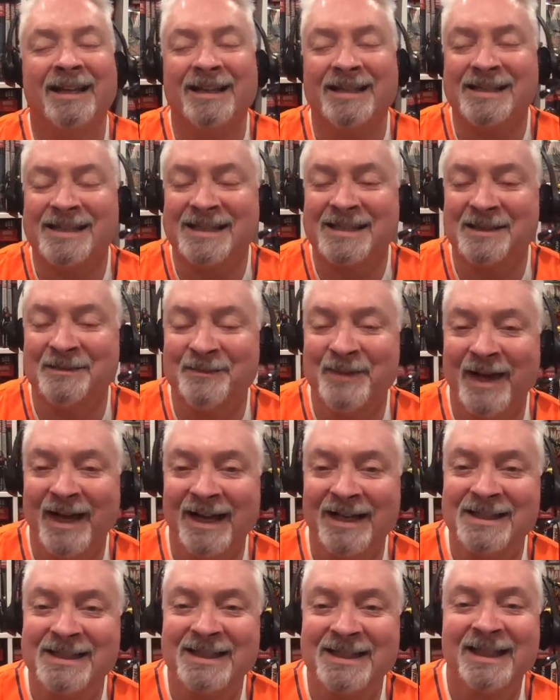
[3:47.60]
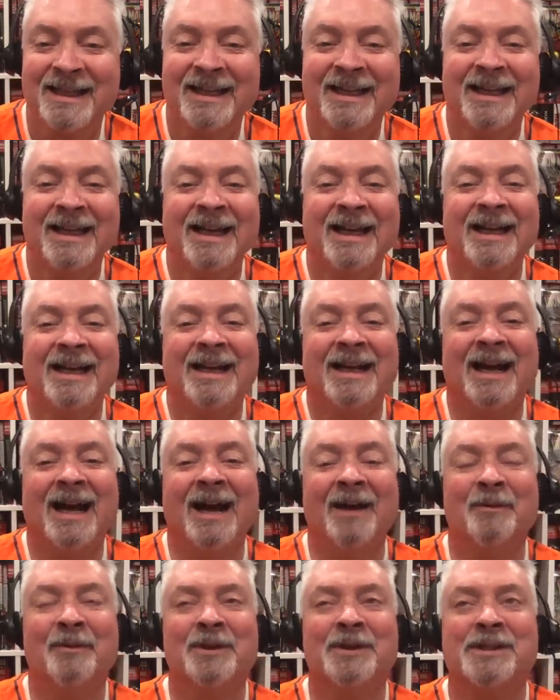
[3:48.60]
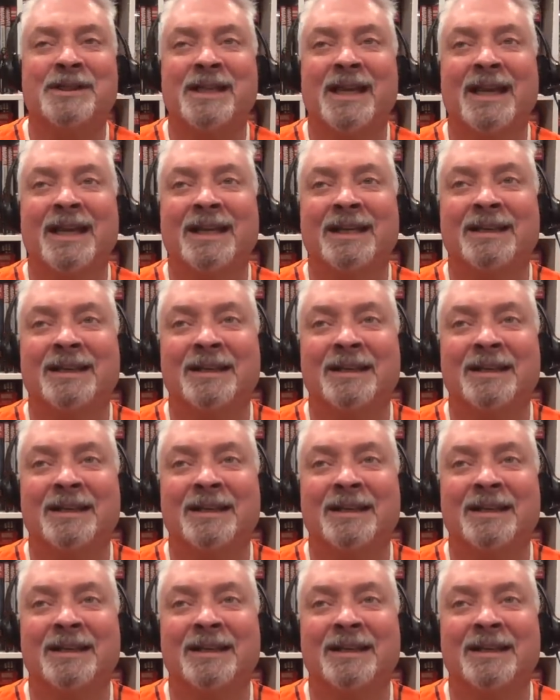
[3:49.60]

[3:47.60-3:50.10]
this is the best. I will say